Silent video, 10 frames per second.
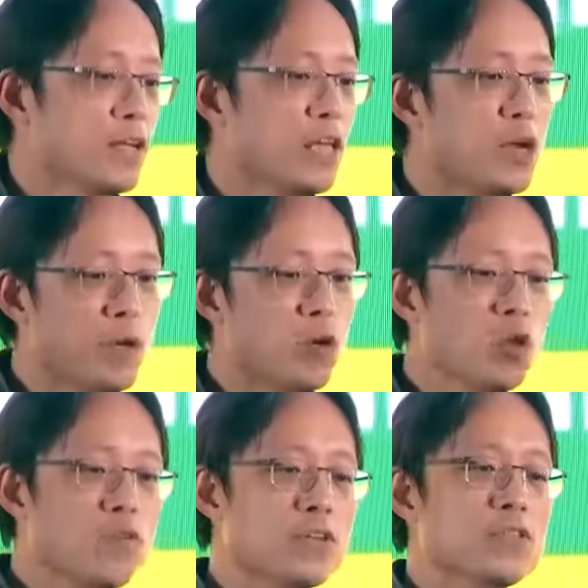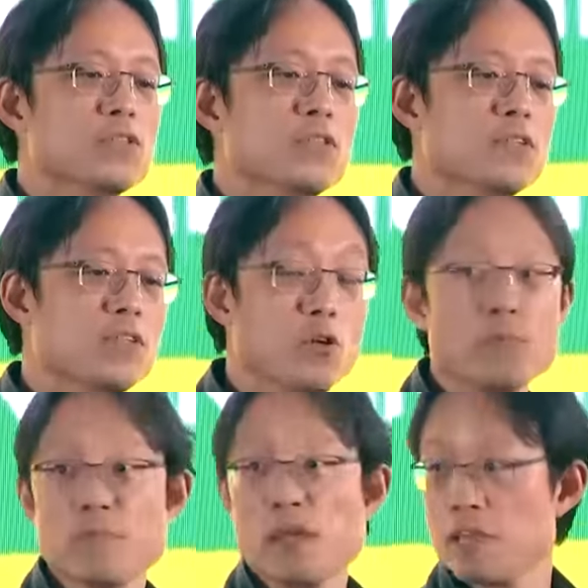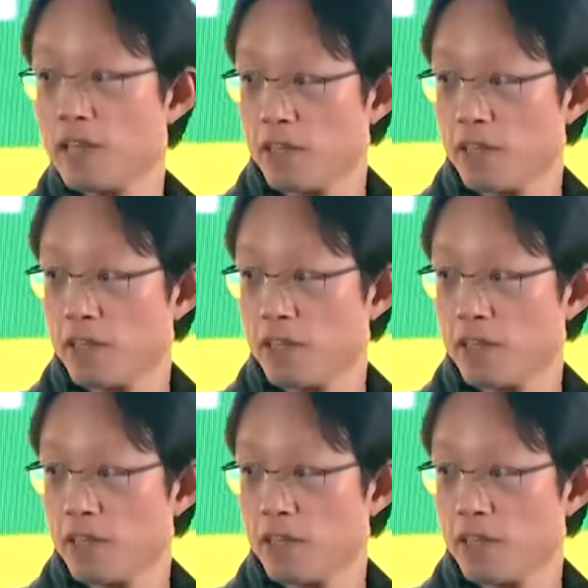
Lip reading: Think about all of us, you know, I think